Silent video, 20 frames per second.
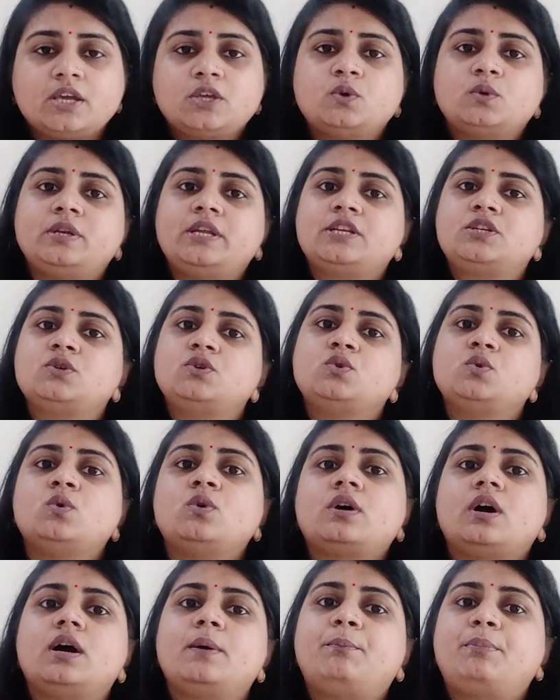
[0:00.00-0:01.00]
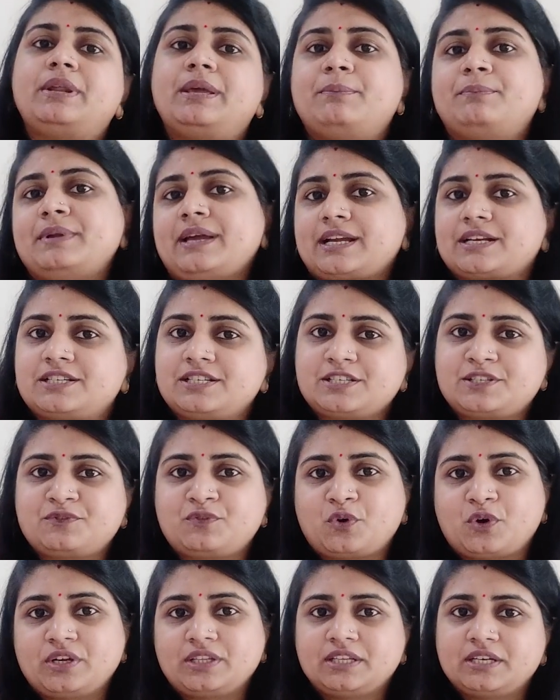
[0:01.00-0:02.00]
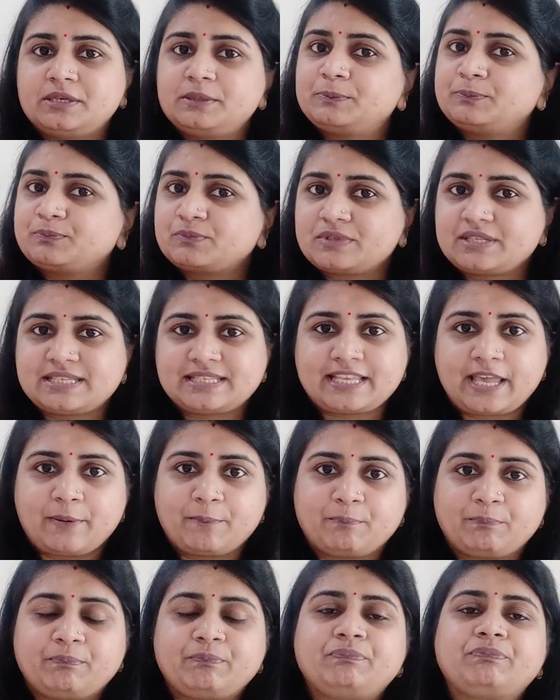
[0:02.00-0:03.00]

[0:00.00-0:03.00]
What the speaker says: you need to do a pre-practice for the same.